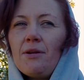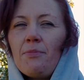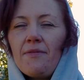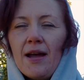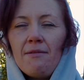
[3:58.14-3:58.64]
we
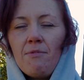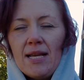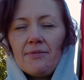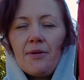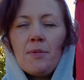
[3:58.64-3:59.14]
provide
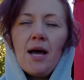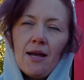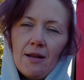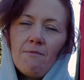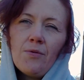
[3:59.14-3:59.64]
ways for him to
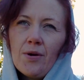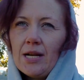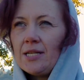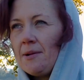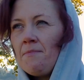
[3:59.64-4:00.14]
hunt and forage,